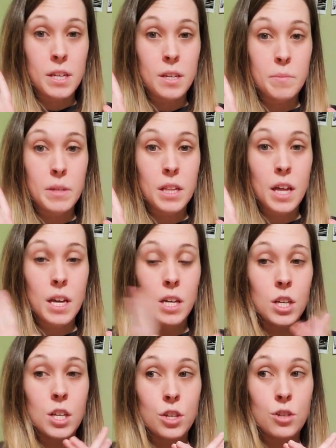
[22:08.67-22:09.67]
it'd be like
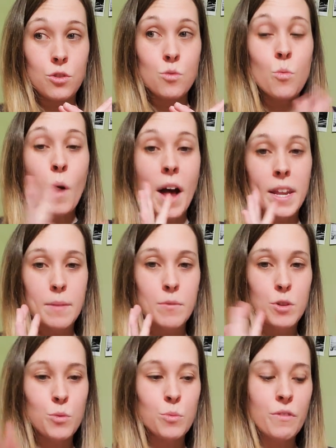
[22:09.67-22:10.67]
you want him
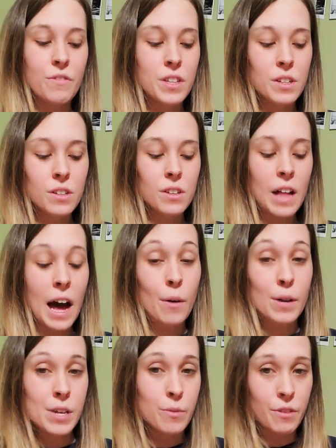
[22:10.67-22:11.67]
to reveal how
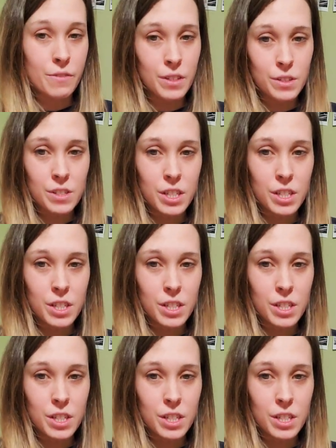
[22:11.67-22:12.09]
he reveals.